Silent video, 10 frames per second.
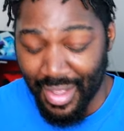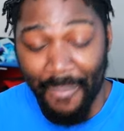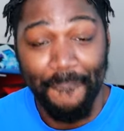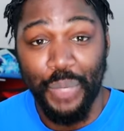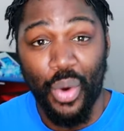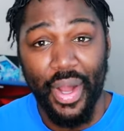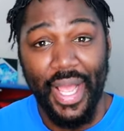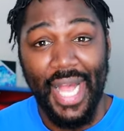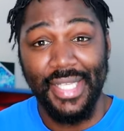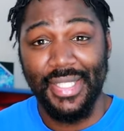
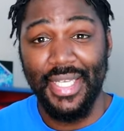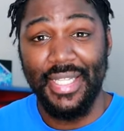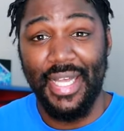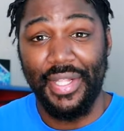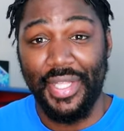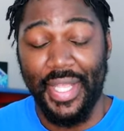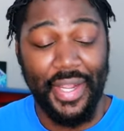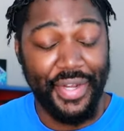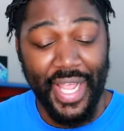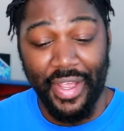boy, I see now that
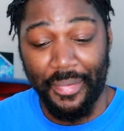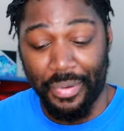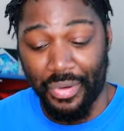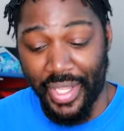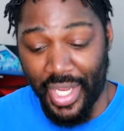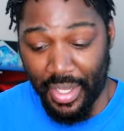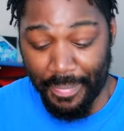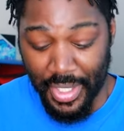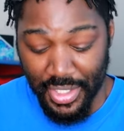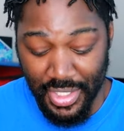they are not going to pull any
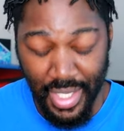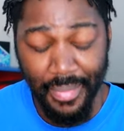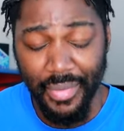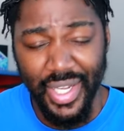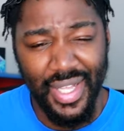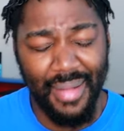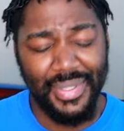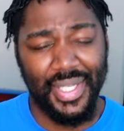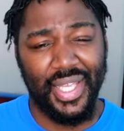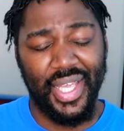punches, even when it
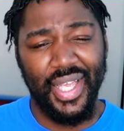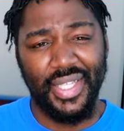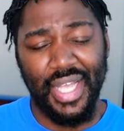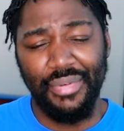comes to kids.